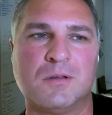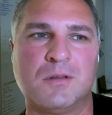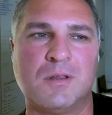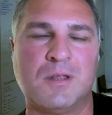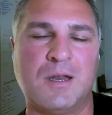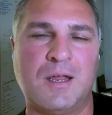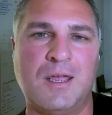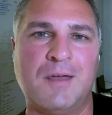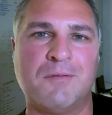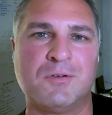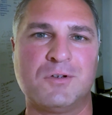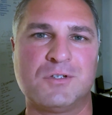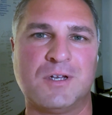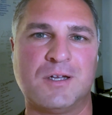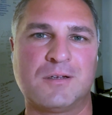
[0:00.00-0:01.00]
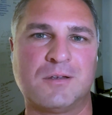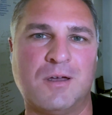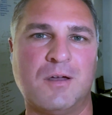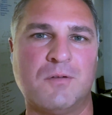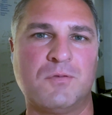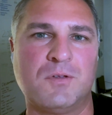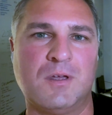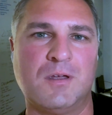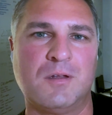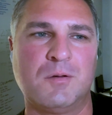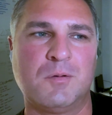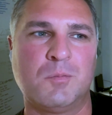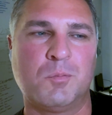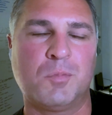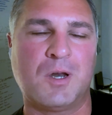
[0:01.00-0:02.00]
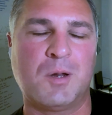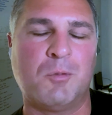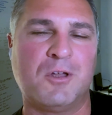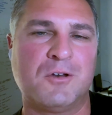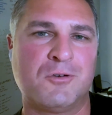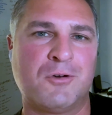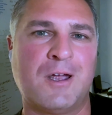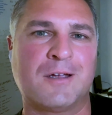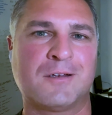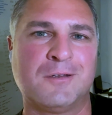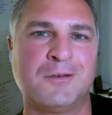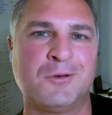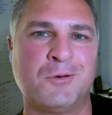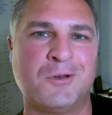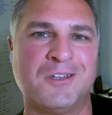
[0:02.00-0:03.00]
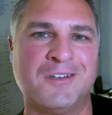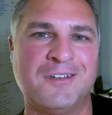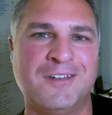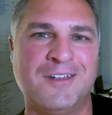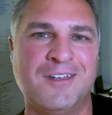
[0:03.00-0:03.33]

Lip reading: that I haven't checked off yet, but I'm on track to do it.